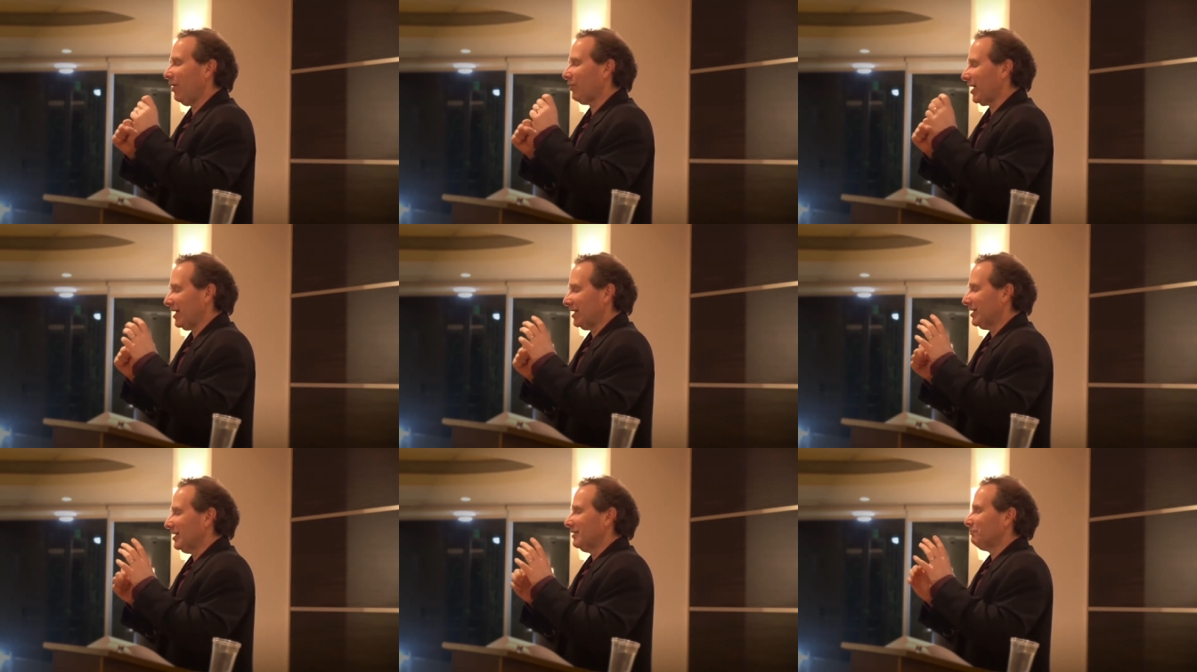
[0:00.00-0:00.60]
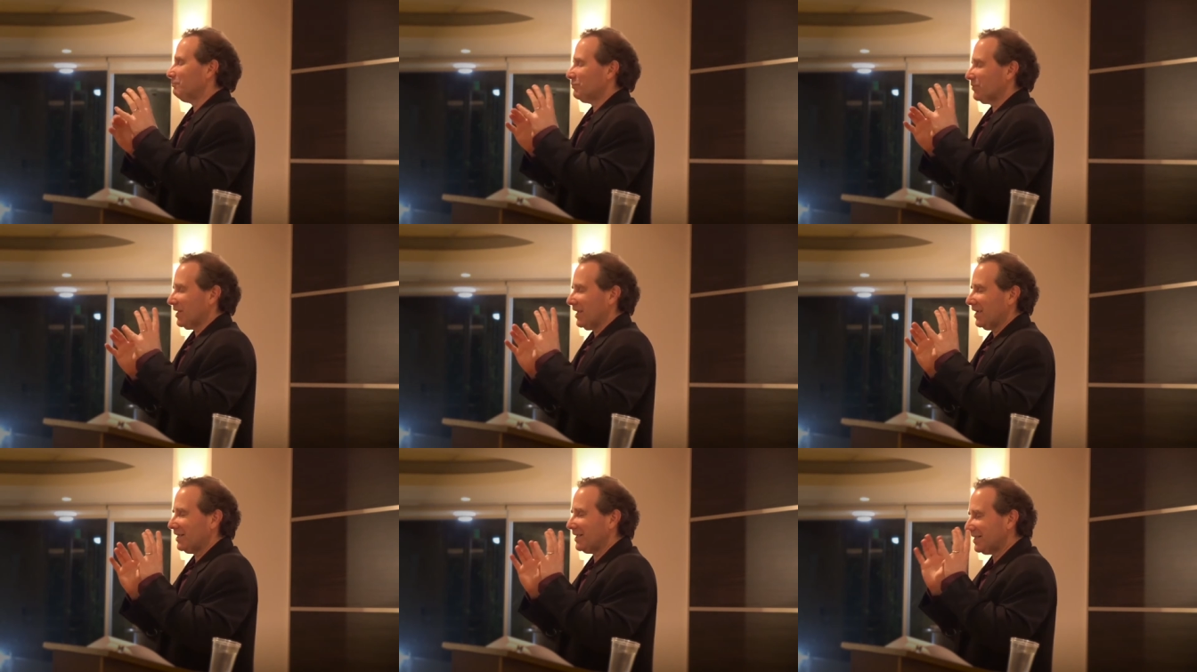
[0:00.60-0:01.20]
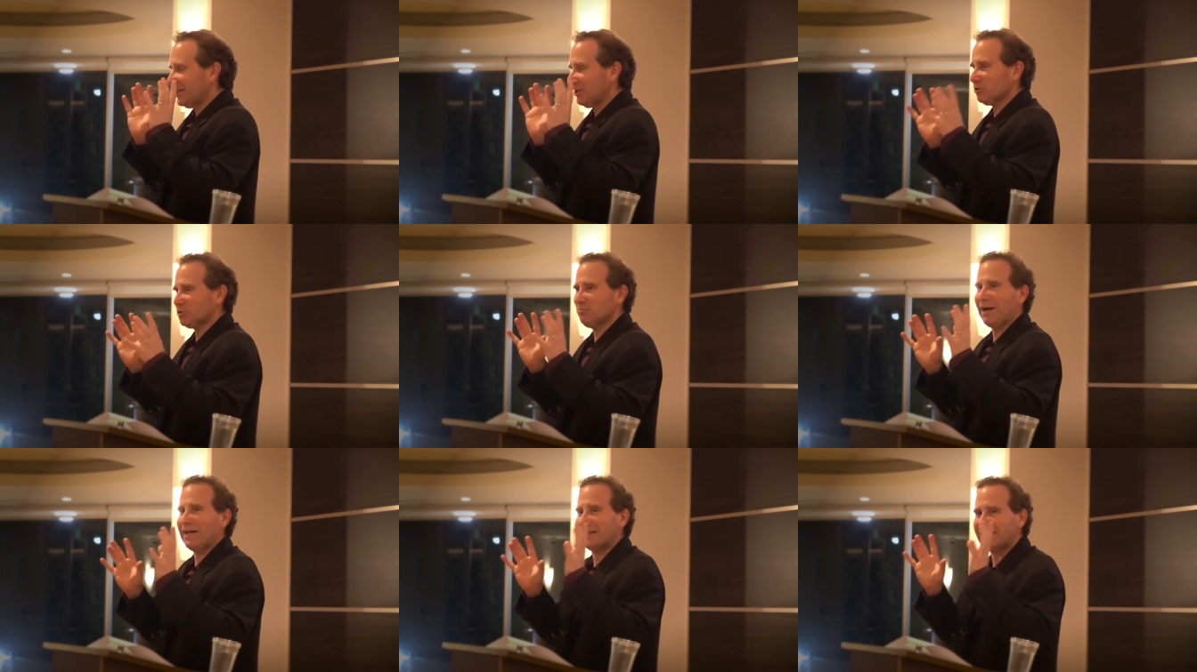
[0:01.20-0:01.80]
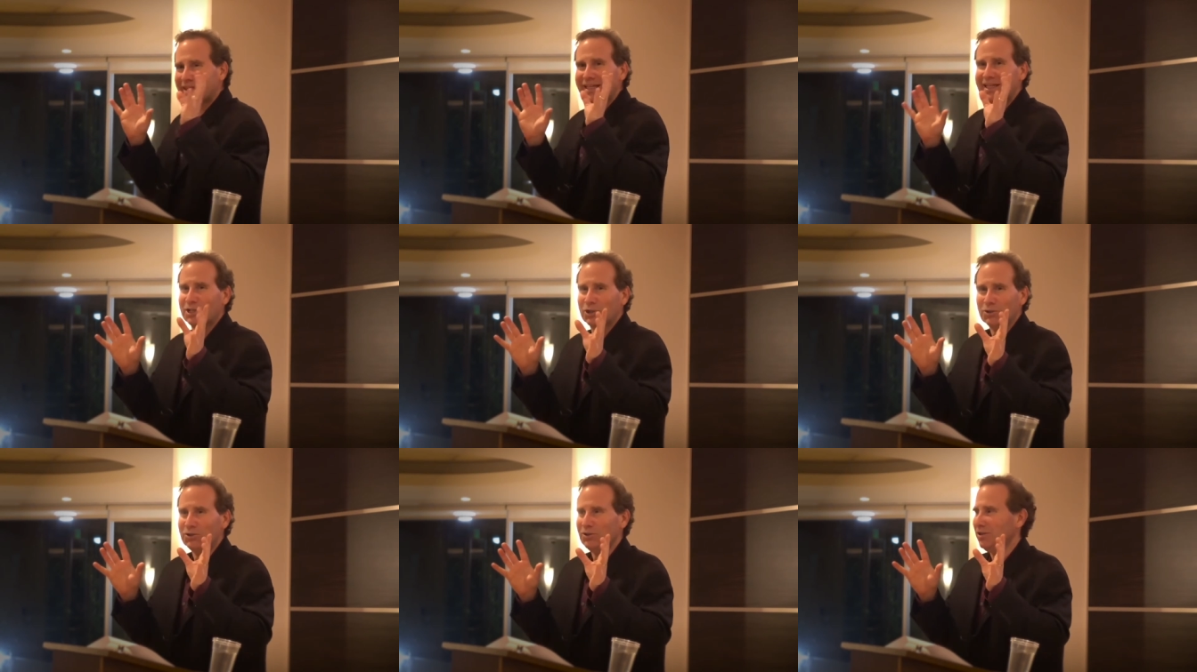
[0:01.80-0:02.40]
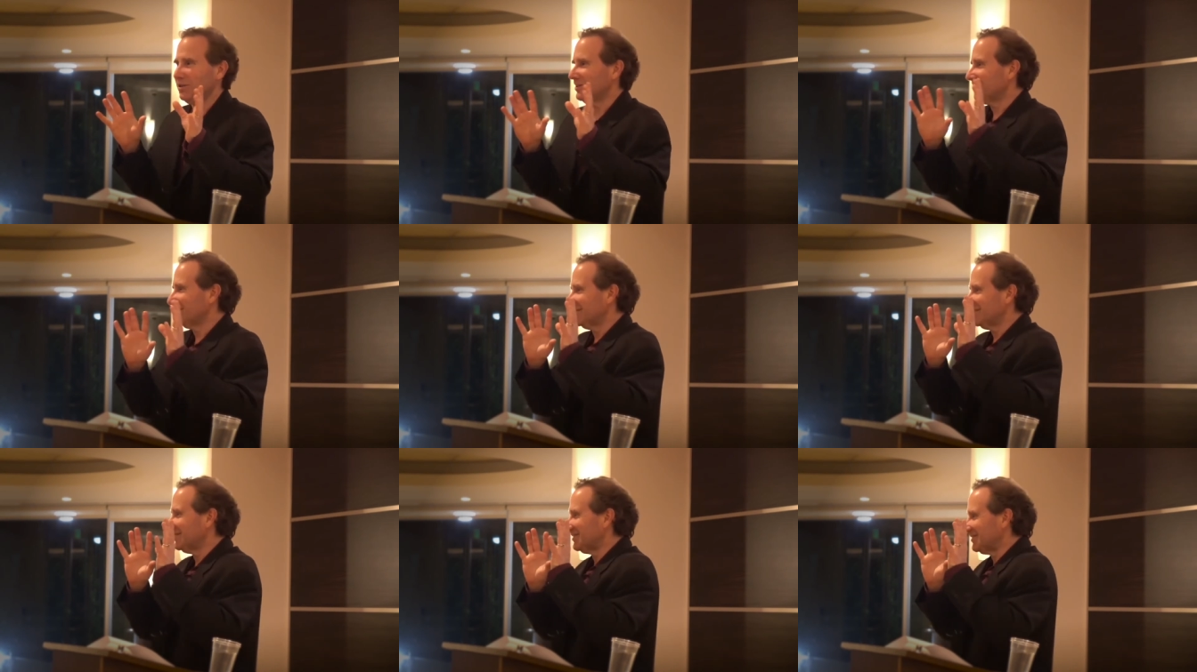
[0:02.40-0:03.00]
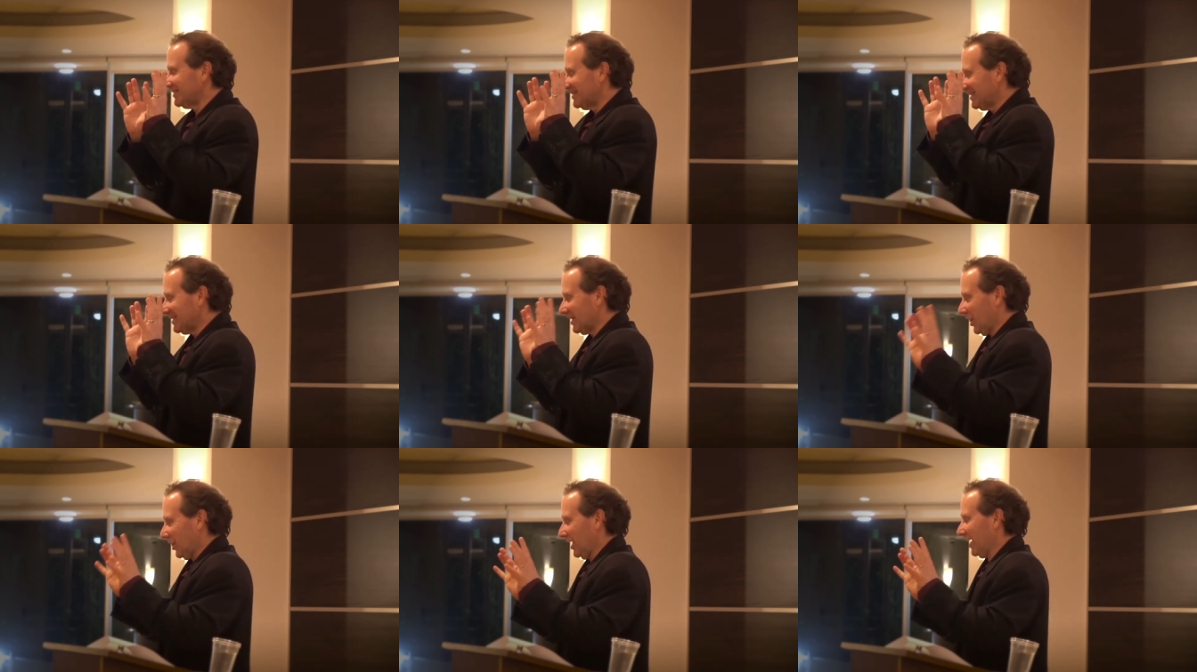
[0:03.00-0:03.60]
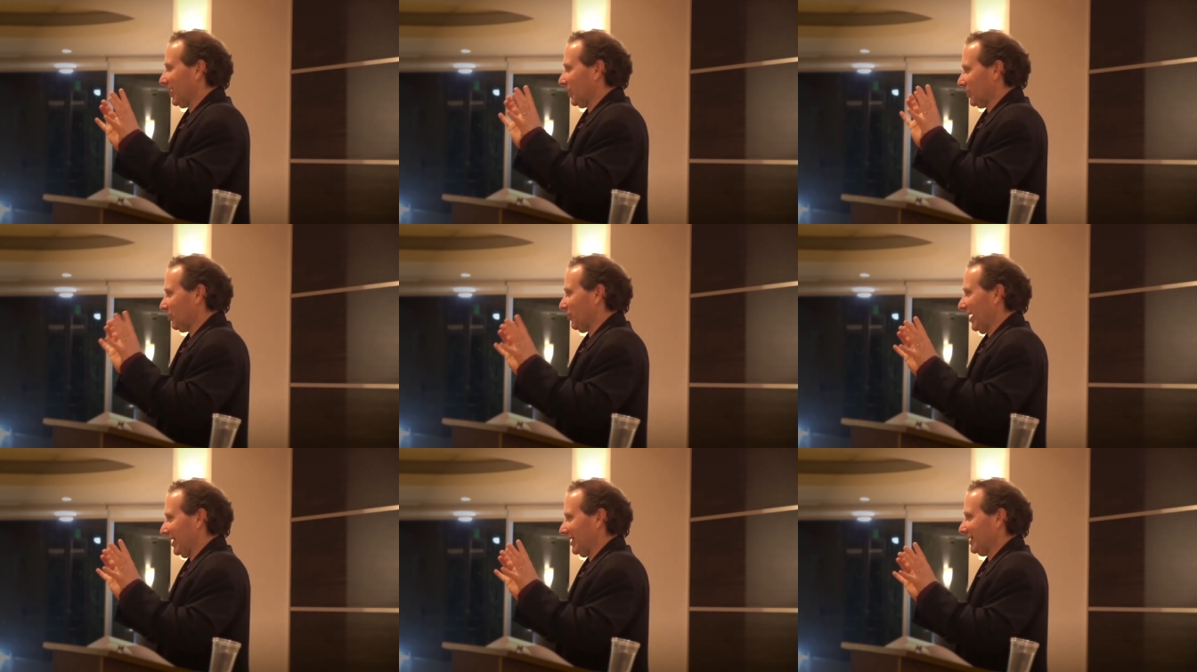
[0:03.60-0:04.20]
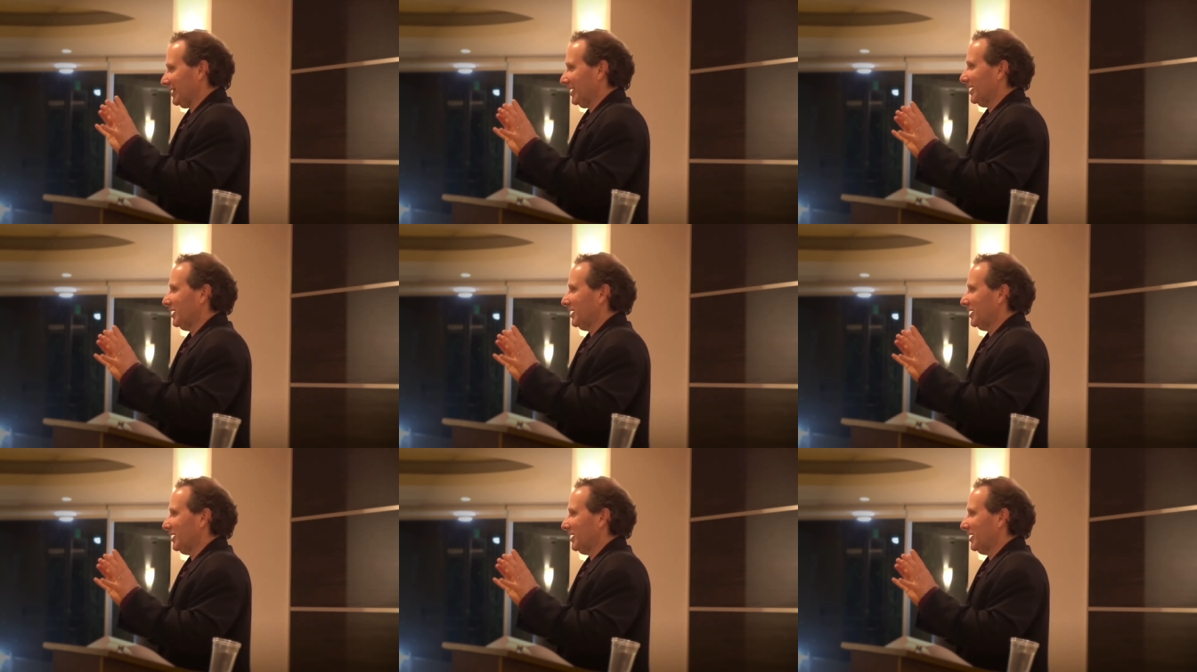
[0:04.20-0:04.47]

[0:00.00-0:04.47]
okay, here's my legal thing on credit.